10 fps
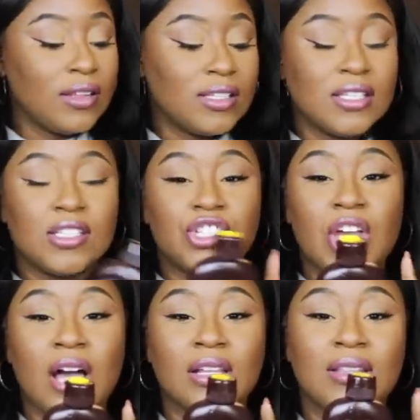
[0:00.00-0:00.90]
This is a
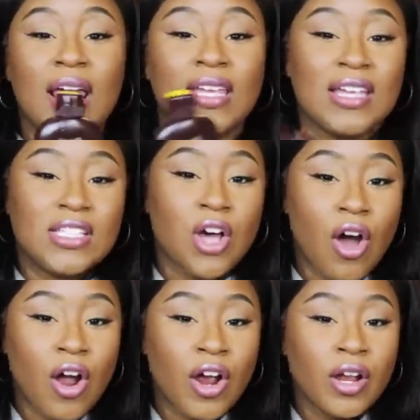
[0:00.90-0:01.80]
chocolate that gets
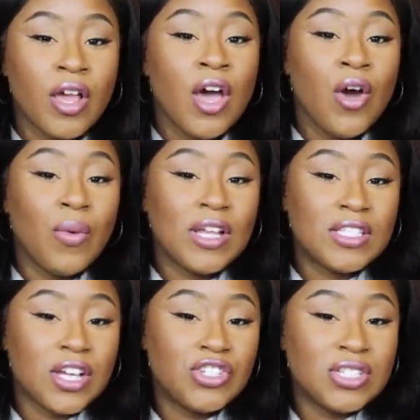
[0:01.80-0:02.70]
hard when it
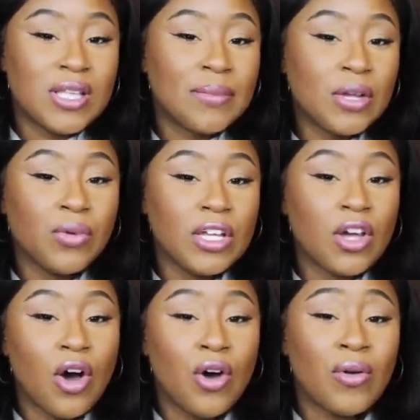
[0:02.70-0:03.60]
touches something really
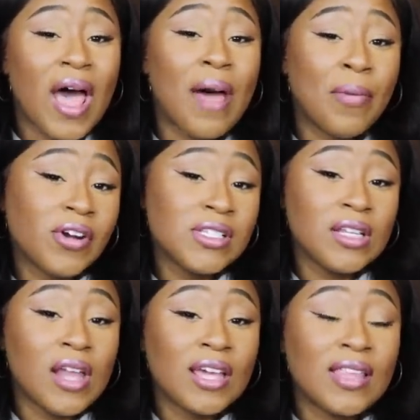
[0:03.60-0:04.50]
cold. I
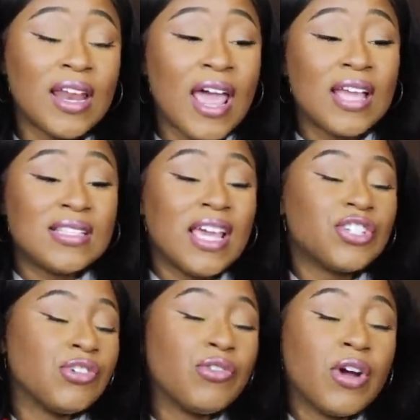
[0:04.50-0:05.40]
personally like that. It adds an
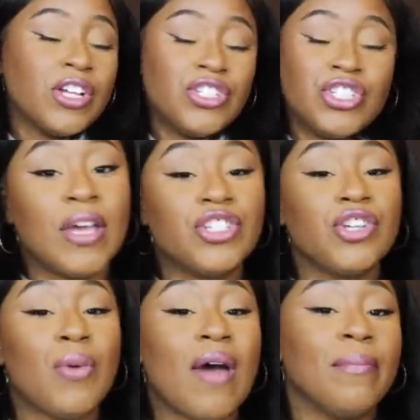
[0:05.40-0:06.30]
extra crunch. Make sure
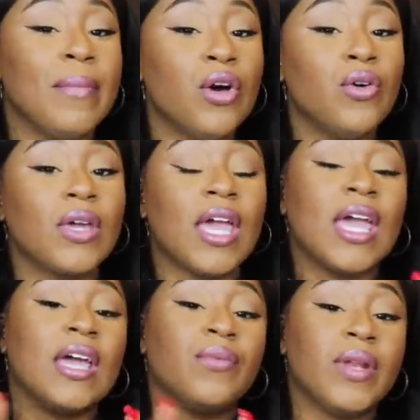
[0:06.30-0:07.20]
you have milk
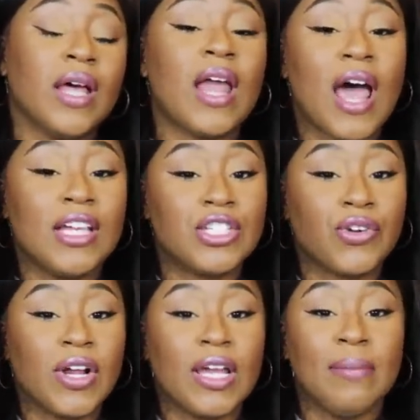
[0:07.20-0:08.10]
and vanilla ice
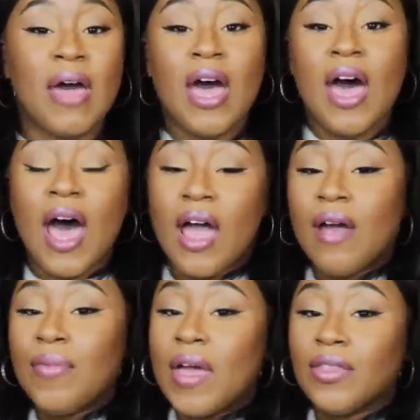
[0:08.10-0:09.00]
cream. I
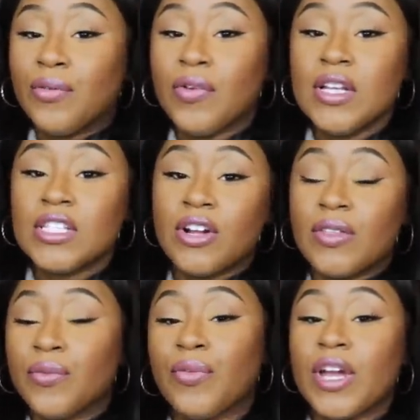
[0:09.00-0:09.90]
have that in the freezer, in
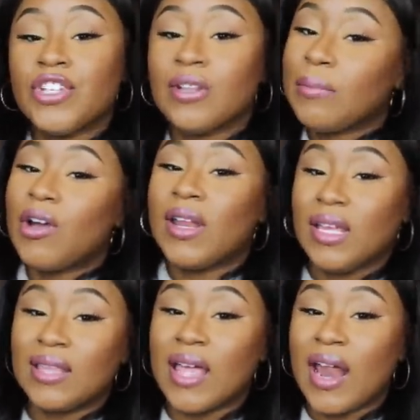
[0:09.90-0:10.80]
the fridge. Let me go ahead and
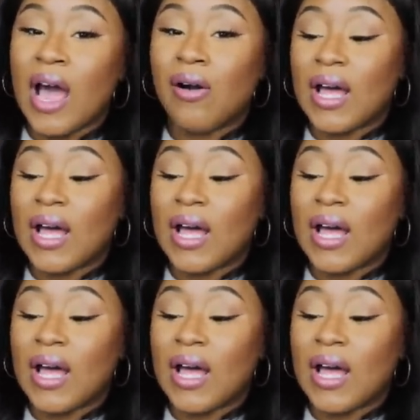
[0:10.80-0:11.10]
get that out.